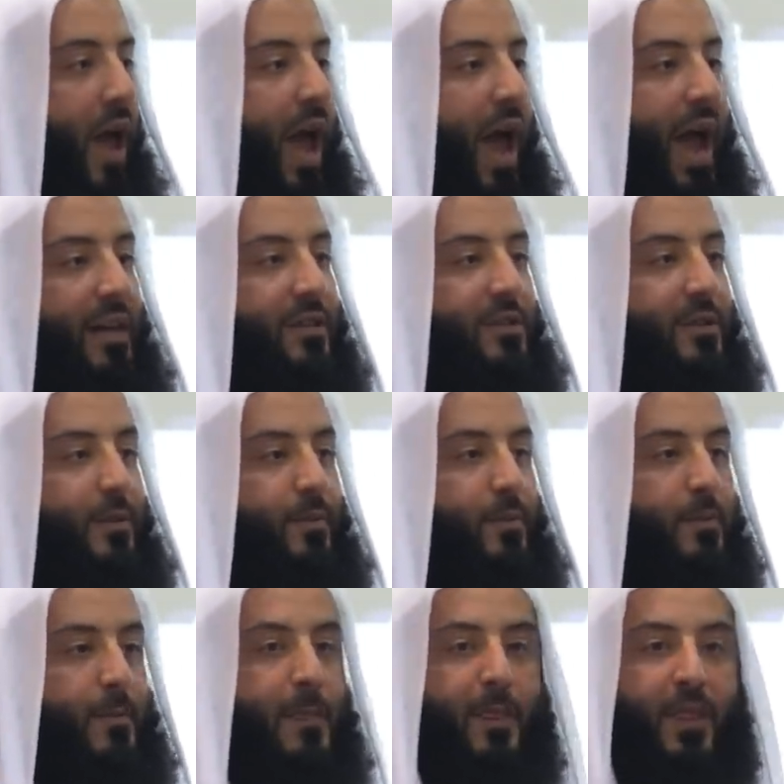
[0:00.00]
And
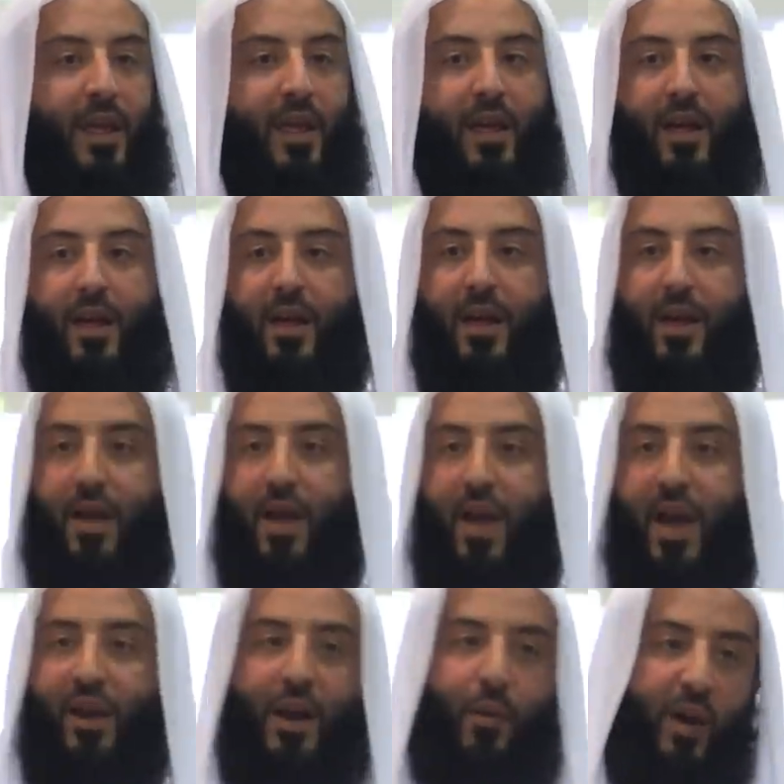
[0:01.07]

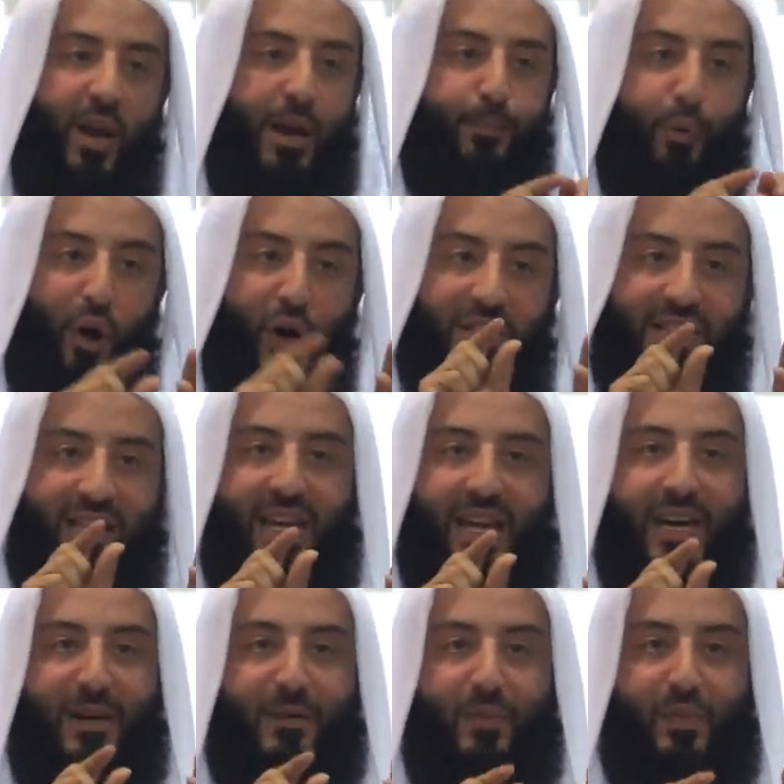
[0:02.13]
I want to point
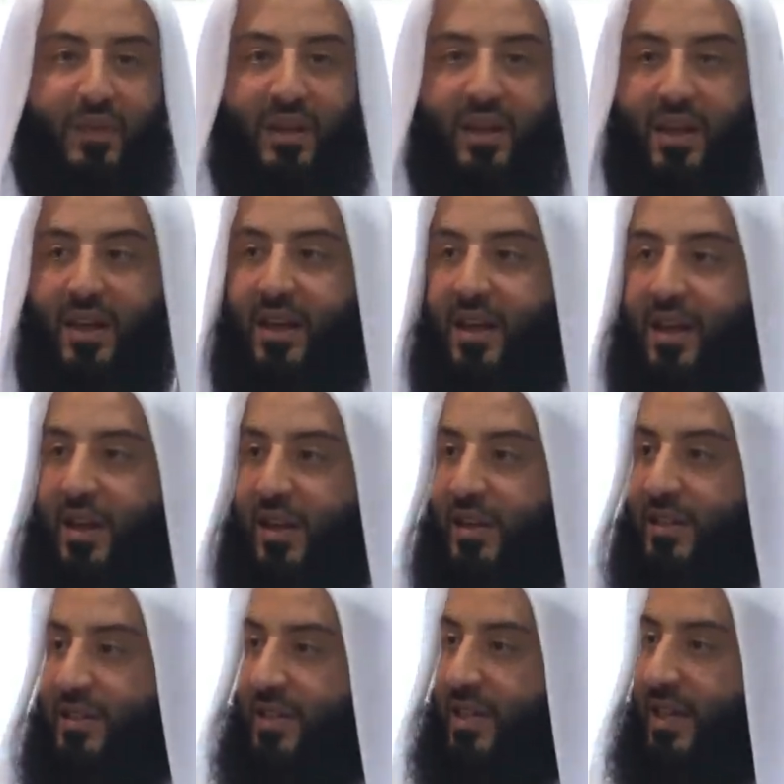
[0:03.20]
here,
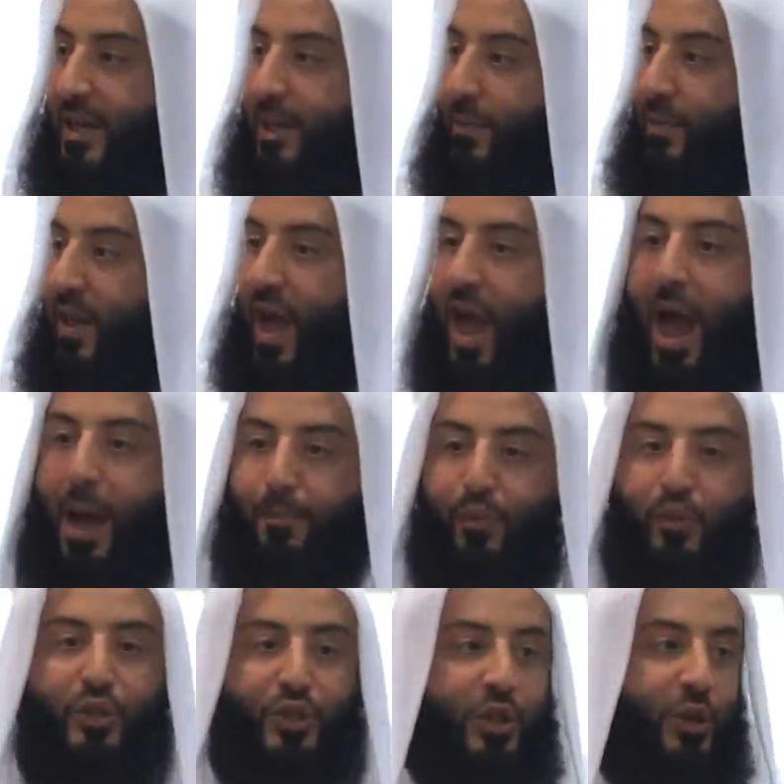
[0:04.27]
the
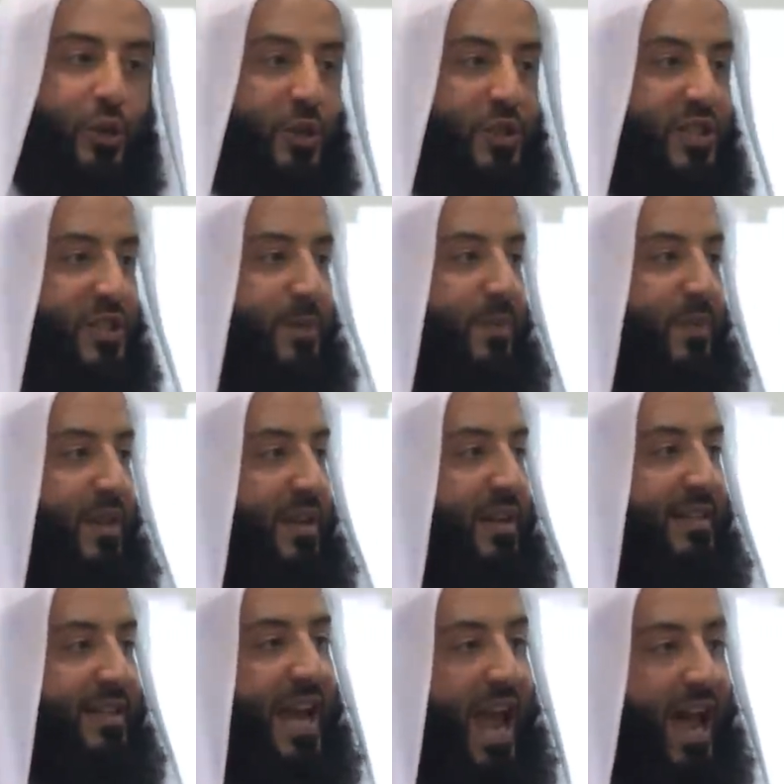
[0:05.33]
Aboriginals,
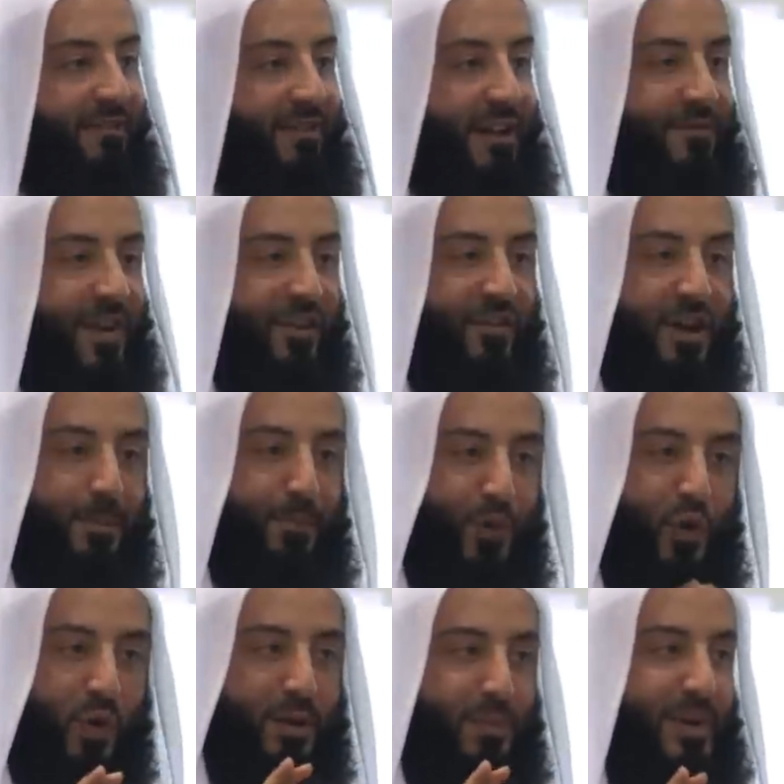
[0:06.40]
they have a very
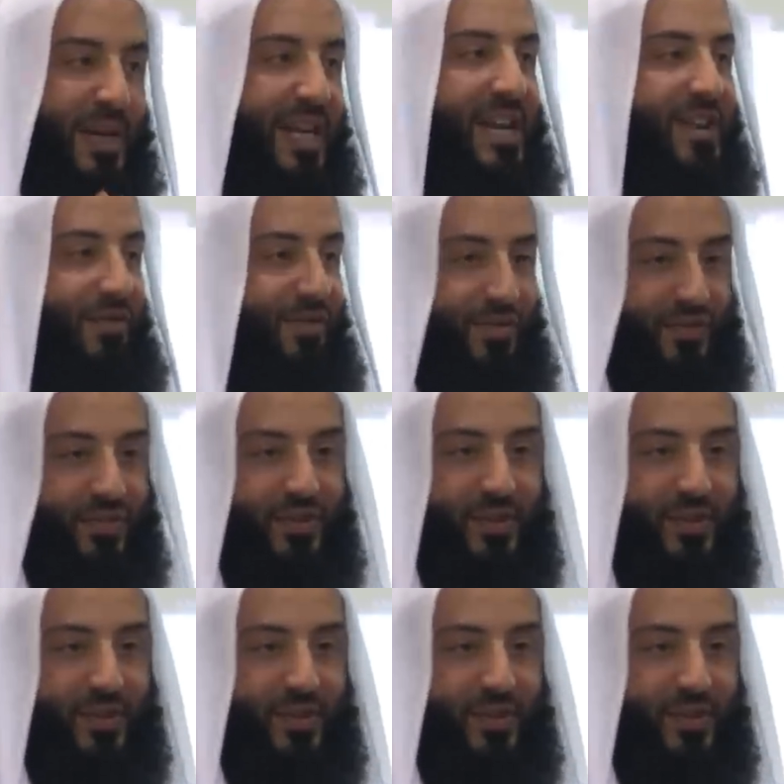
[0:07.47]
pure belief.